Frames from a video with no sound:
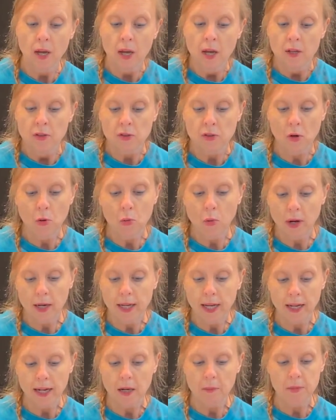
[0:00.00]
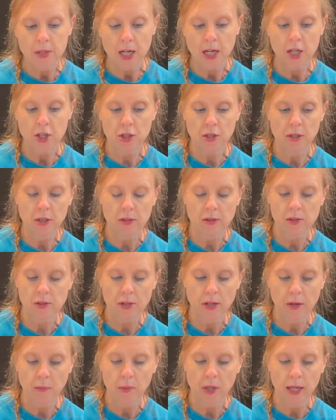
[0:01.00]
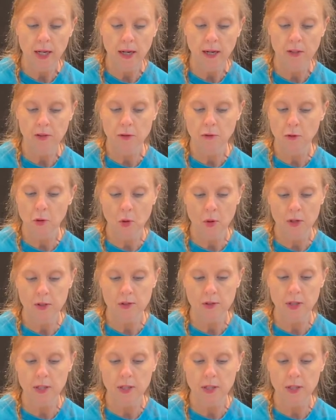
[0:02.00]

So one adaptation that this animal has, of course,